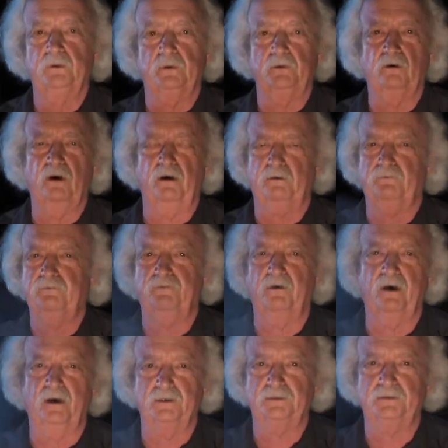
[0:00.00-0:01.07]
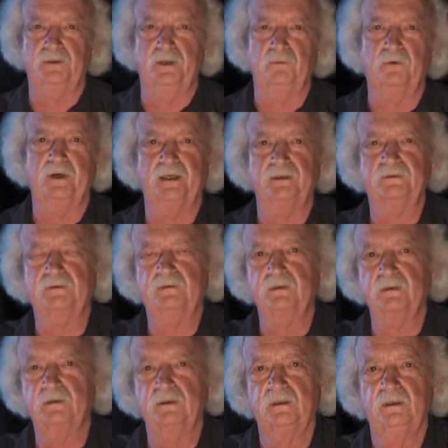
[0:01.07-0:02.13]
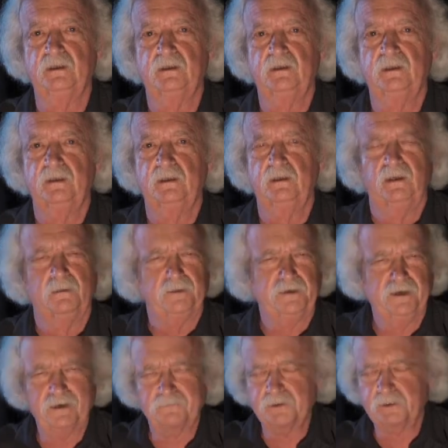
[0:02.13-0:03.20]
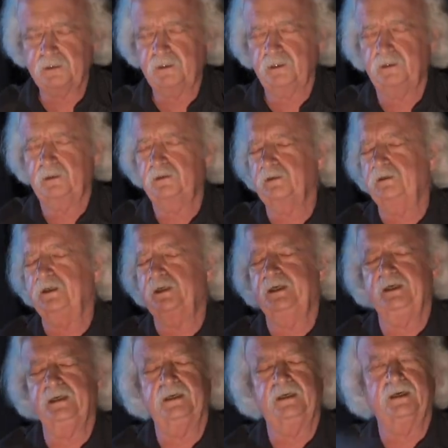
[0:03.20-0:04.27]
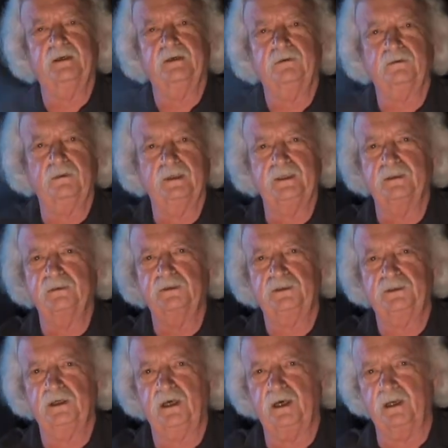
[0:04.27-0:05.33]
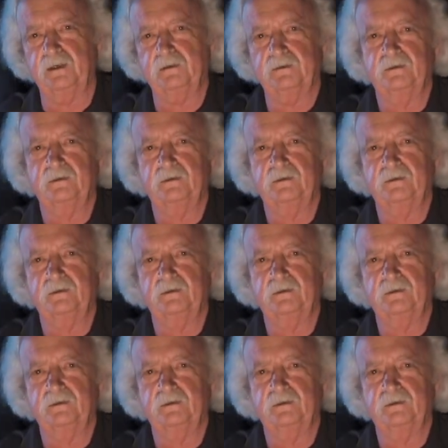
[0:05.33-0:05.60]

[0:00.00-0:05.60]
a dark forest they raced, but never could the king get a clear shot.